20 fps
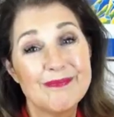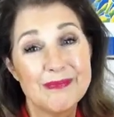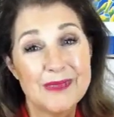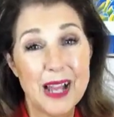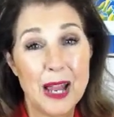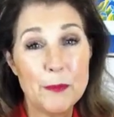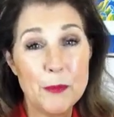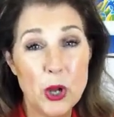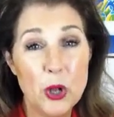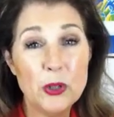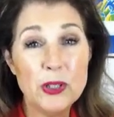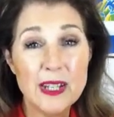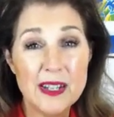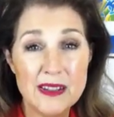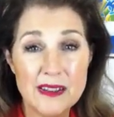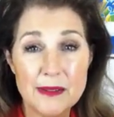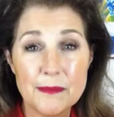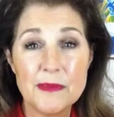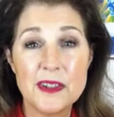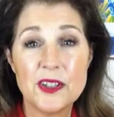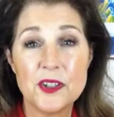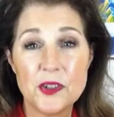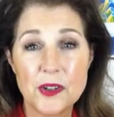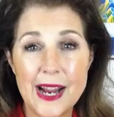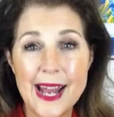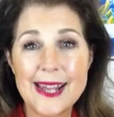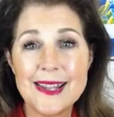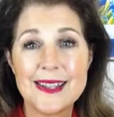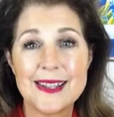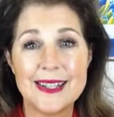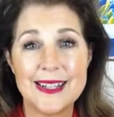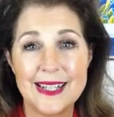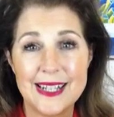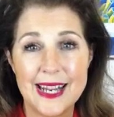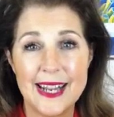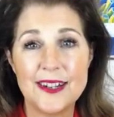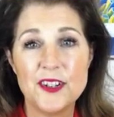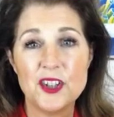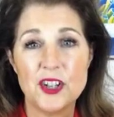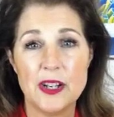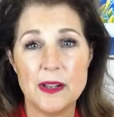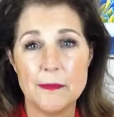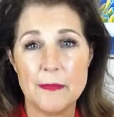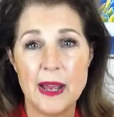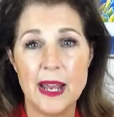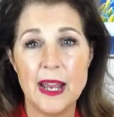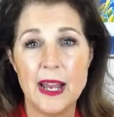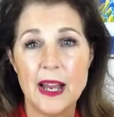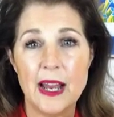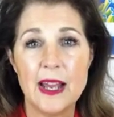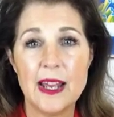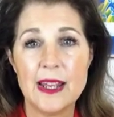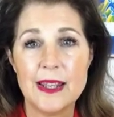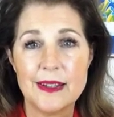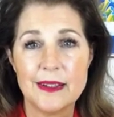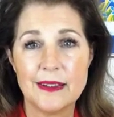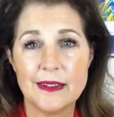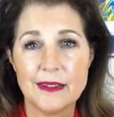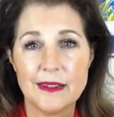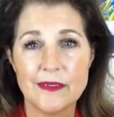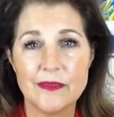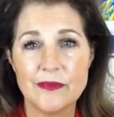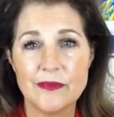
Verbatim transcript: I'm holding some stress and tension in my eyes.